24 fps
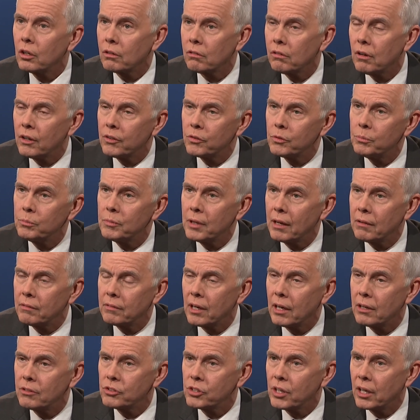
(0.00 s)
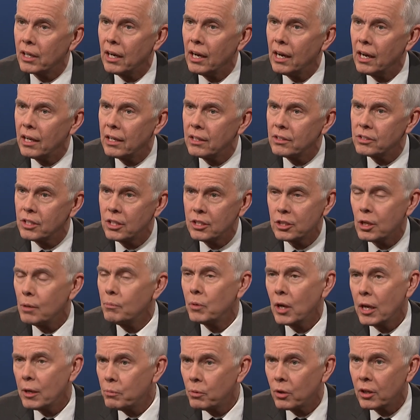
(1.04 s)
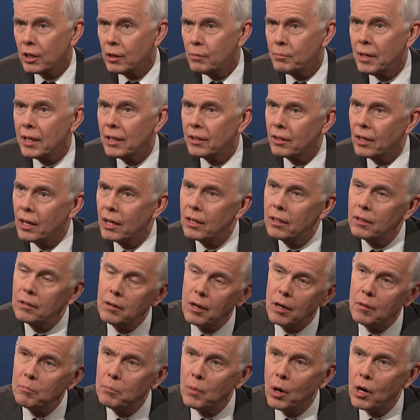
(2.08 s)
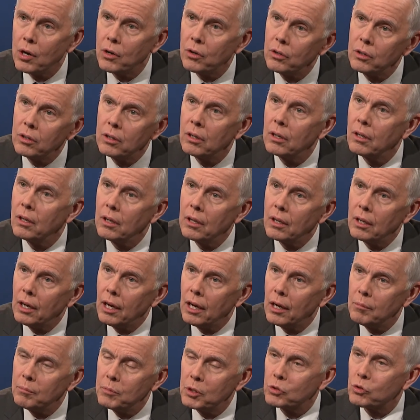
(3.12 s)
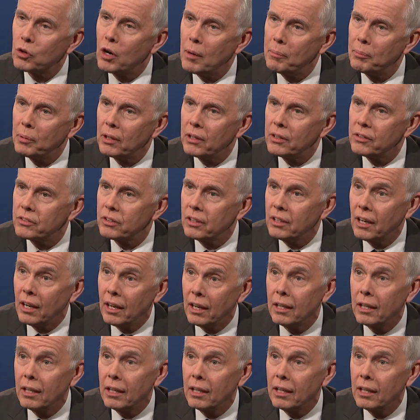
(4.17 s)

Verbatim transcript: across from downtown Shanghai, and say, someday we're going to make that a modern metropolis.